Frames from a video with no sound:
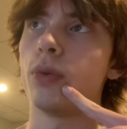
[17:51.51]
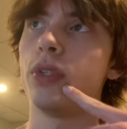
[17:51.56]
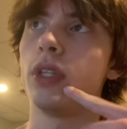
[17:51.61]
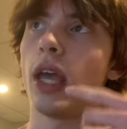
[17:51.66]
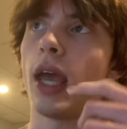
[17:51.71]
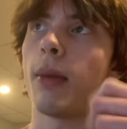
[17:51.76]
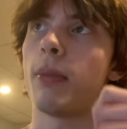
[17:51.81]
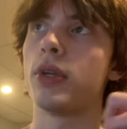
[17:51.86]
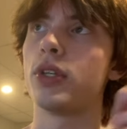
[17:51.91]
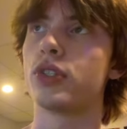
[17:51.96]

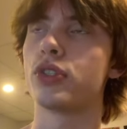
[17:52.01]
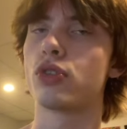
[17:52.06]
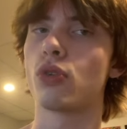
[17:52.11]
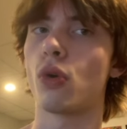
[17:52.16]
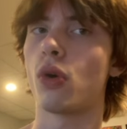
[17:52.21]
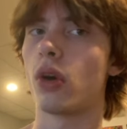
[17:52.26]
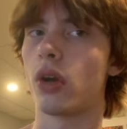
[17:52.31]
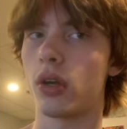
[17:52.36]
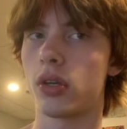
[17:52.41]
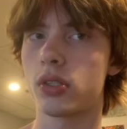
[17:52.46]
damage
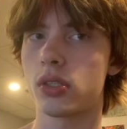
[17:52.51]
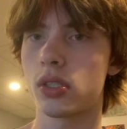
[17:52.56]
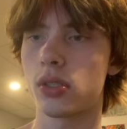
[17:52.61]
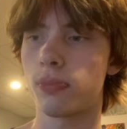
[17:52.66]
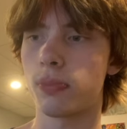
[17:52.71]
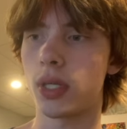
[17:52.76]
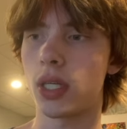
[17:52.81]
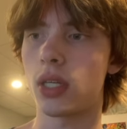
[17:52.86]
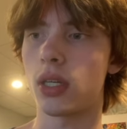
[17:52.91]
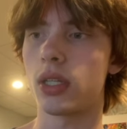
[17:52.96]
Zoroarks
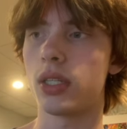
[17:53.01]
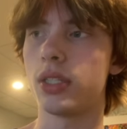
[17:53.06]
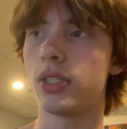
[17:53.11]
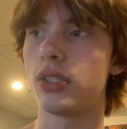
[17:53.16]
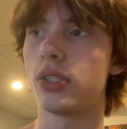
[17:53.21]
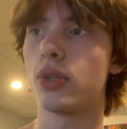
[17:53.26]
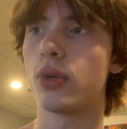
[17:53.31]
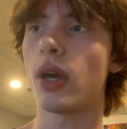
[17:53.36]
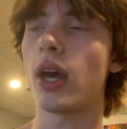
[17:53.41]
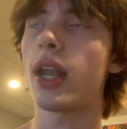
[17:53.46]

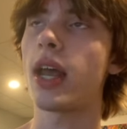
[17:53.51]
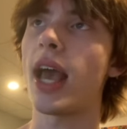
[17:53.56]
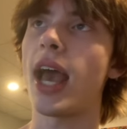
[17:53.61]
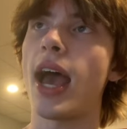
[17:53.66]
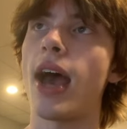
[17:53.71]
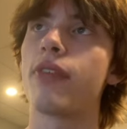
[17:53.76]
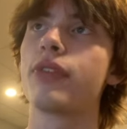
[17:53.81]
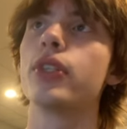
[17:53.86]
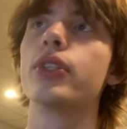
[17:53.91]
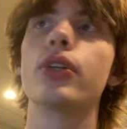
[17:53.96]
because you kind of
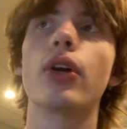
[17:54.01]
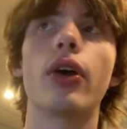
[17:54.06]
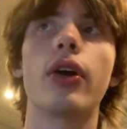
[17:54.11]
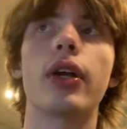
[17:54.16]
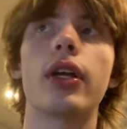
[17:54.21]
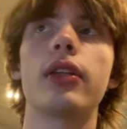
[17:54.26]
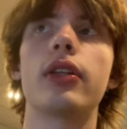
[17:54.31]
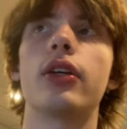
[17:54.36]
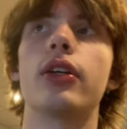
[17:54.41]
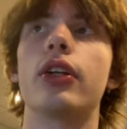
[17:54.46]
have to
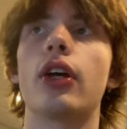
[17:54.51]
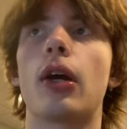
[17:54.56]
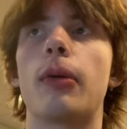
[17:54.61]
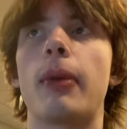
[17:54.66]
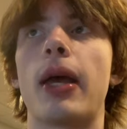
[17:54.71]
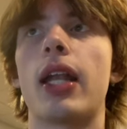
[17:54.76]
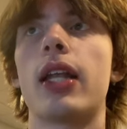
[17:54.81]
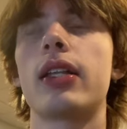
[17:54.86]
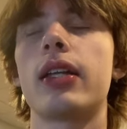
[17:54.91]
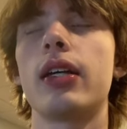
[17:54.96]
target their
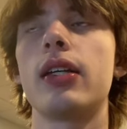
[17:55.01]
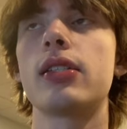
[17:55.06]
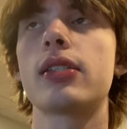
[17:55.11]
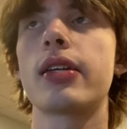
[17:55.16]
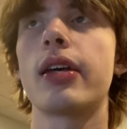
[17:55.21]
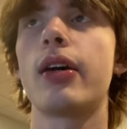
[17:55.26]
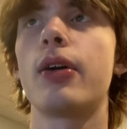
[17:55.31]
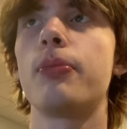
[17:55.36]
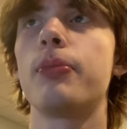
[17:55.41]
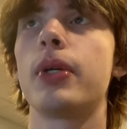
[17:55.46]
Darmanitans
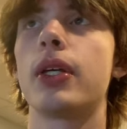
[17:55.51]
down,